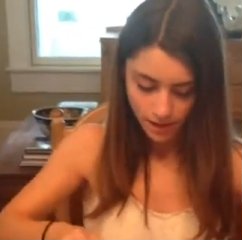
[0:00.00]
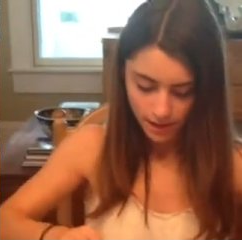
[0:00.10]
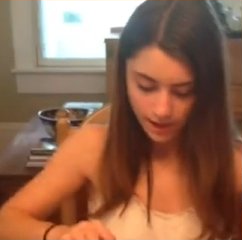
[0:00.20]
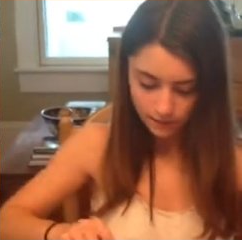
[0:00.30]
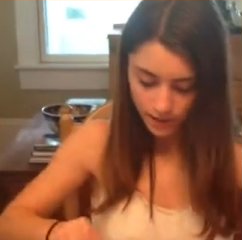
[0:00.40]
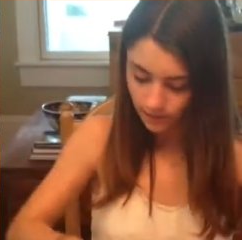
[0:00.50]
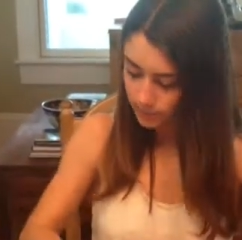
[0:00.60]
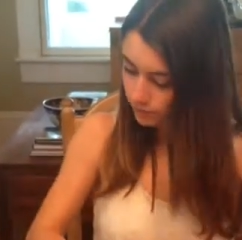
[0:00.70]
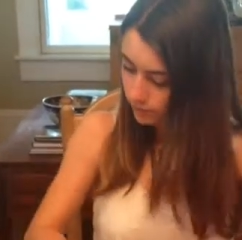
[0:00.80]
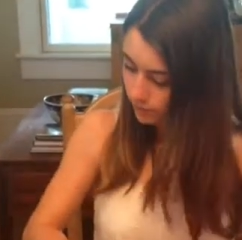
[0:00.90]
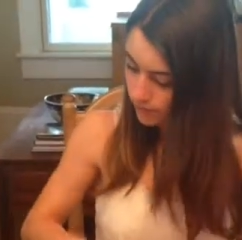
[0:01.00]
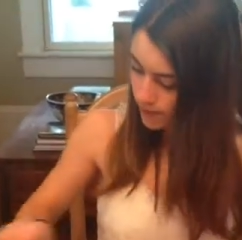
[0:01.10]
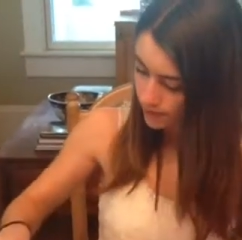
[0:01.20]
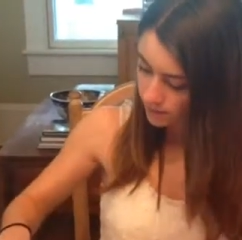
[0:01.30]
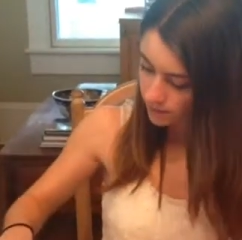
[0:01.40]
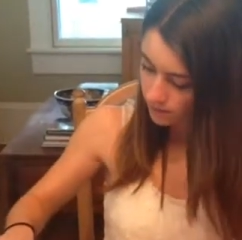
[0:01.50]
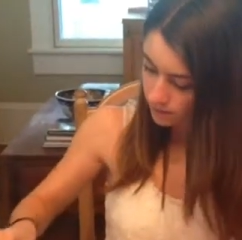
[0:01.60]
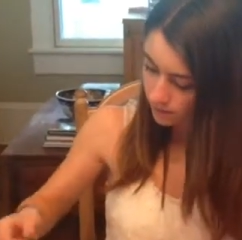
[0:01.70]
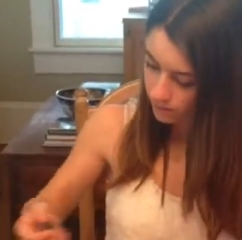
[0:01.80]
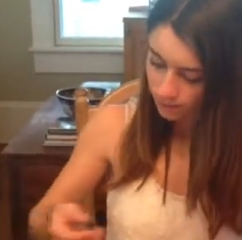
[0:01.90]
And I'm going to take
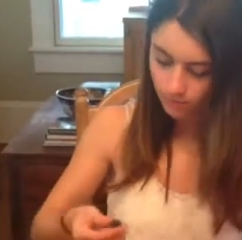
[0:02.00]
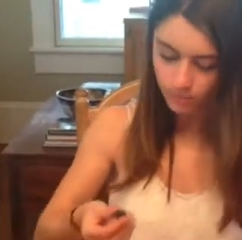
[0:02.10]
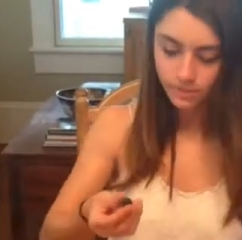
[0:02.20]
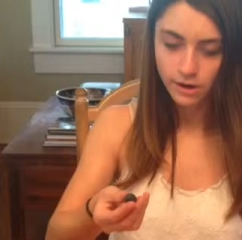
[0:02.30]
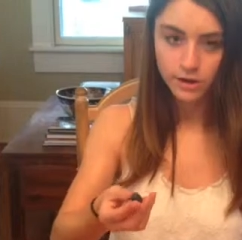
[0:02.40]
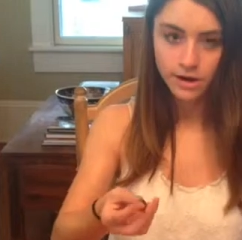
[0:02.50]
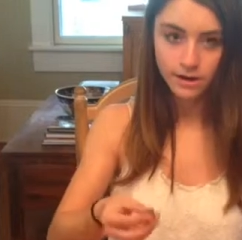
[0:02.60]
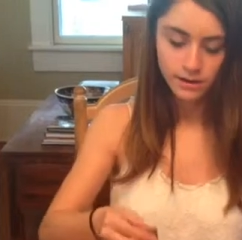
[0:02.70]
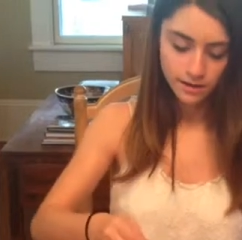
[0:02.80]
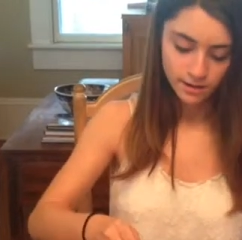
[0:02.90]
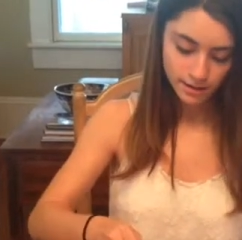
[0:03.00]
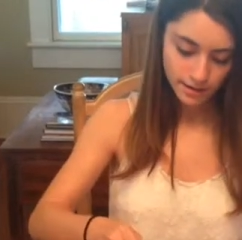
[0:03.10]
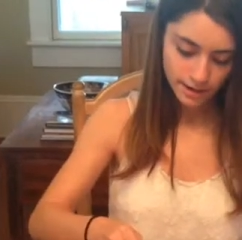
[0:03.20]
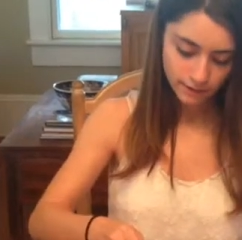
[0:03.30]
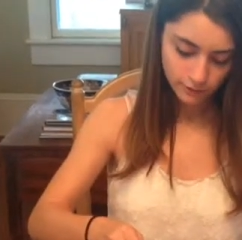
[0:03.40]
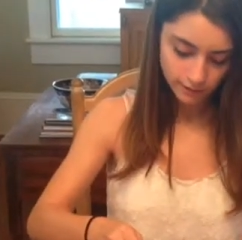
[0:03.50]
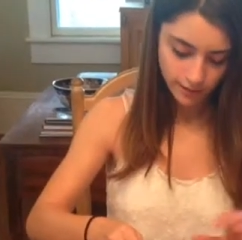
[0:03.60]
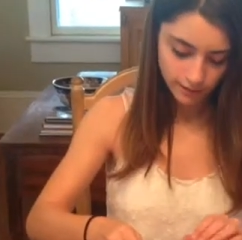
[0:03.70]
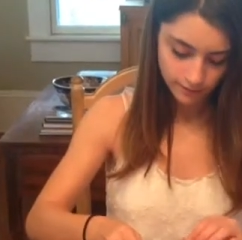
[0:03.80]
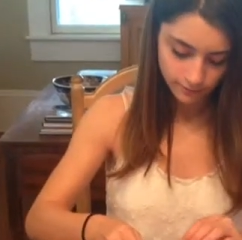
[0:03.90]
a blueberry and just
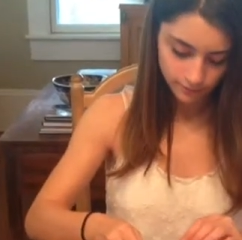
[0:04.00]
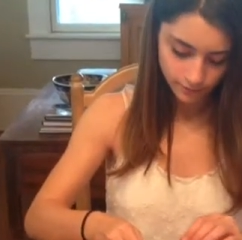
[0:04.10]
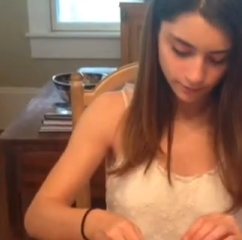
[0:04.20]
kind of